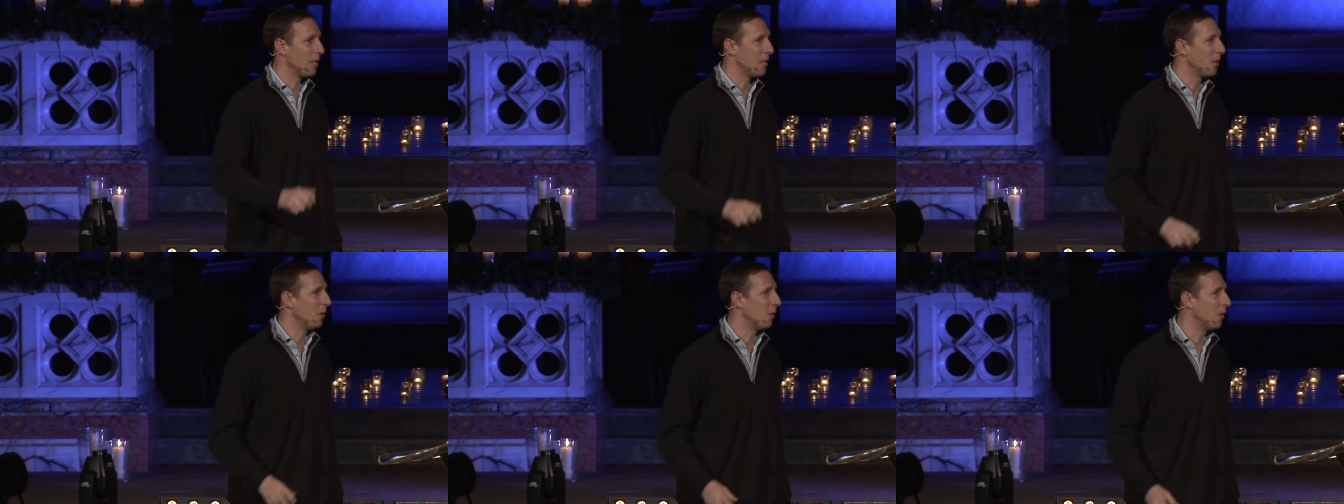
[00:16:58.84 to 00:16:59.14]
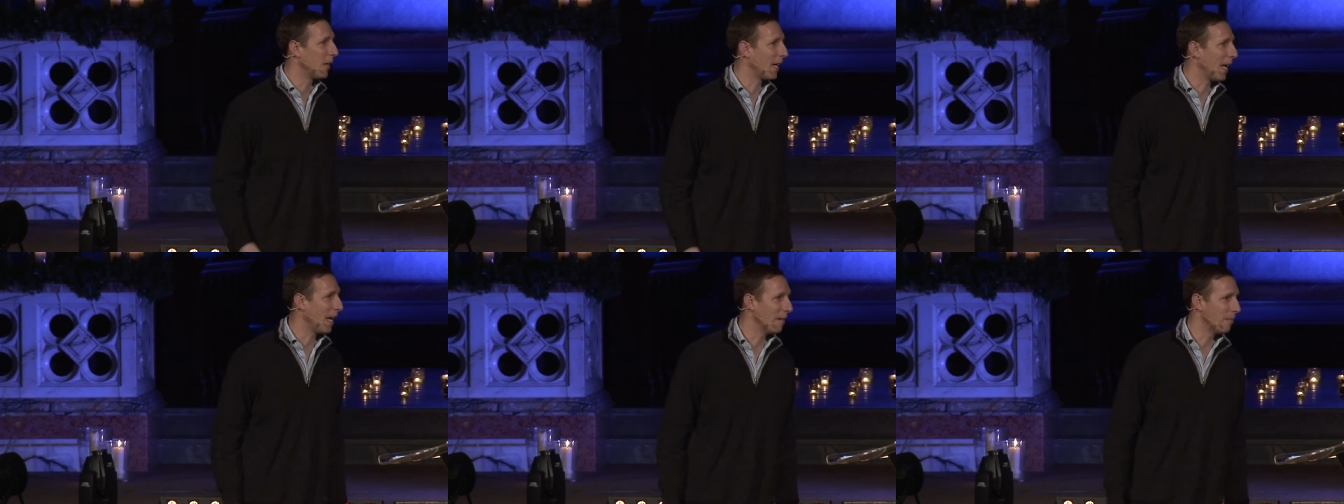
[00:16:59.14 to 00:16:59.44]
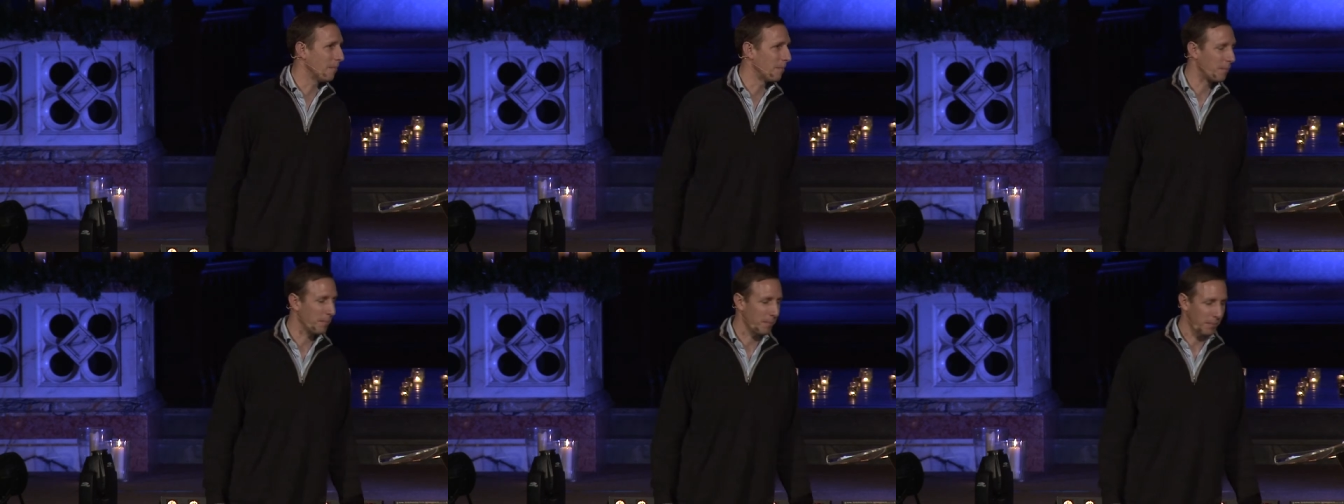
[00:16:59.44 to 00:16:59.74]
the door
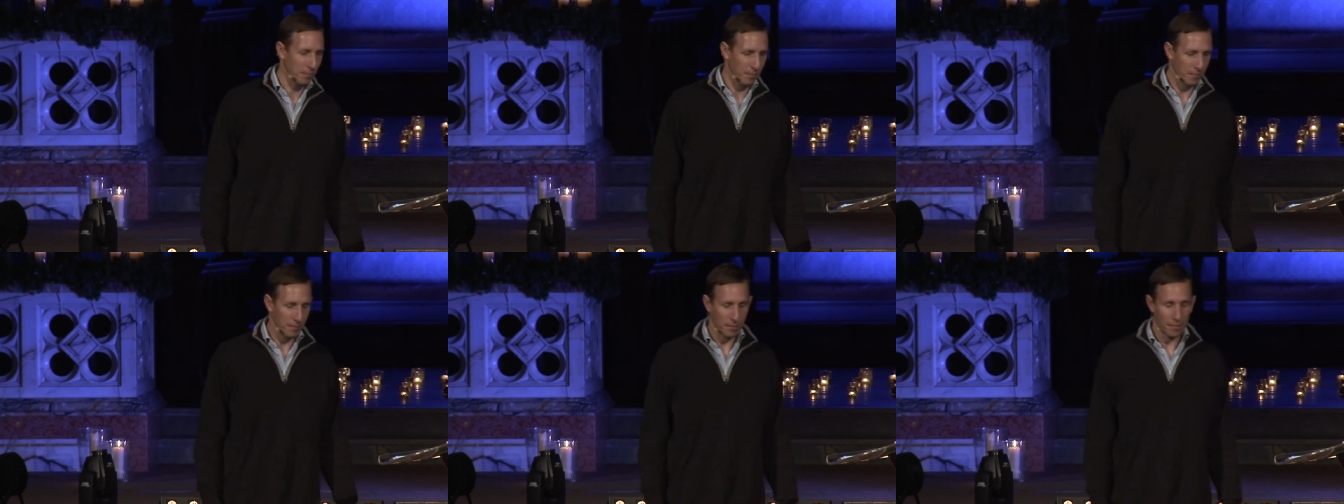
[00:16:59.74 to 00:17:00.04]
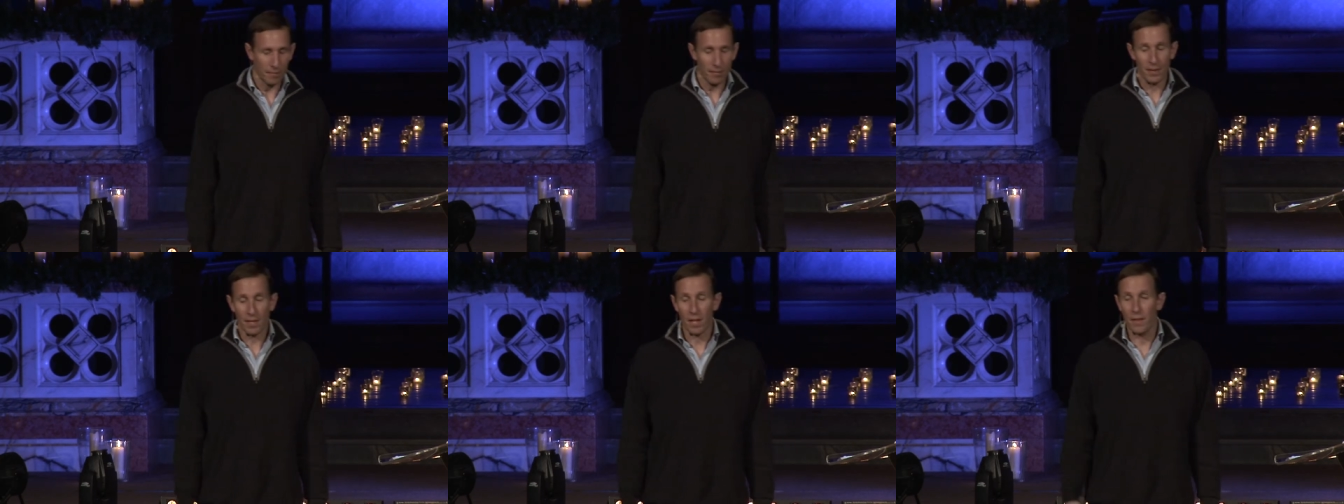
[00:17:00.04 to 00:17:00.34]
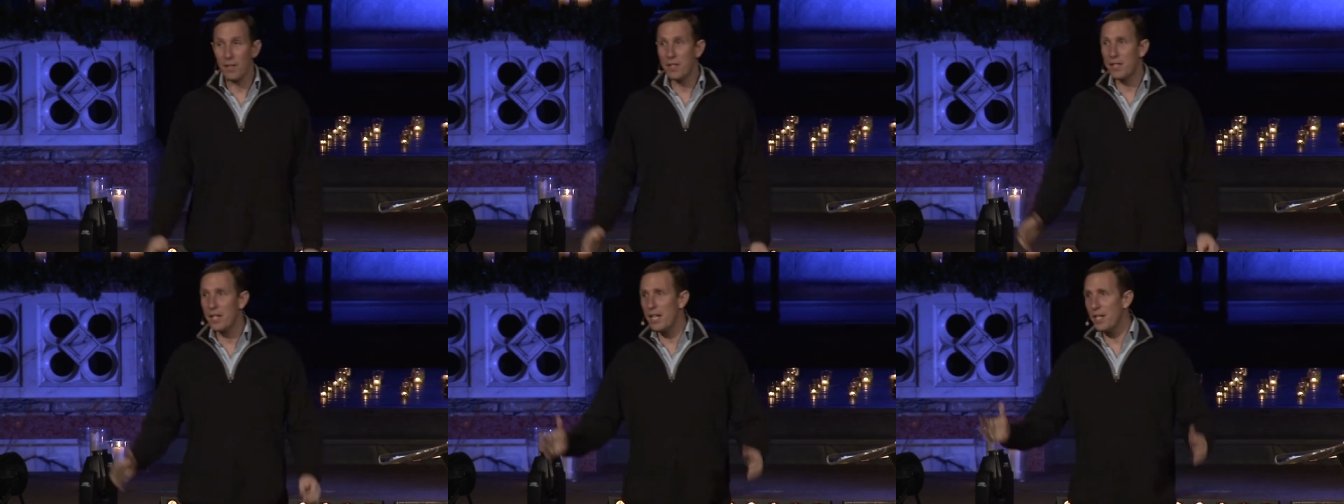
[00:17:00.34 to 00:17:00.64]
again.
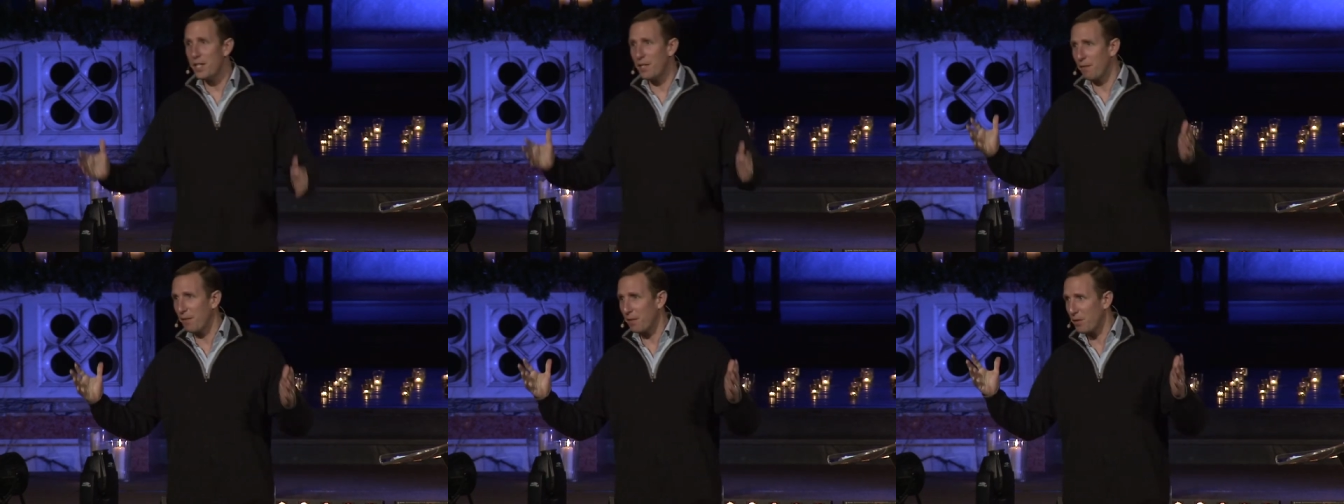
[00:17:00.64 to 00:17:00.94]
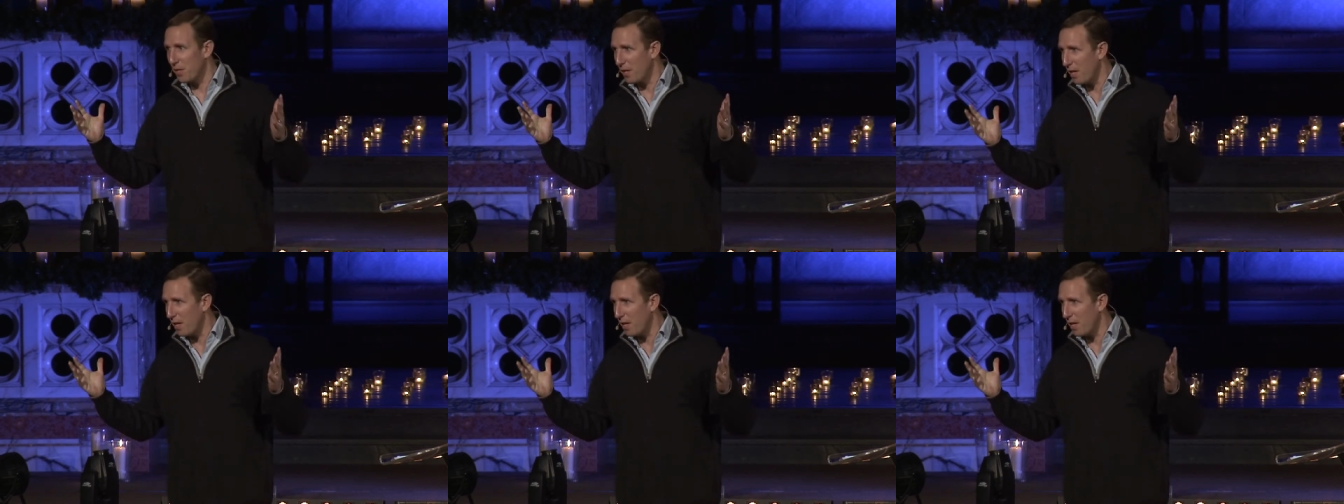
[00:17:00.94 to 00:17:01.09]
And the teacher feels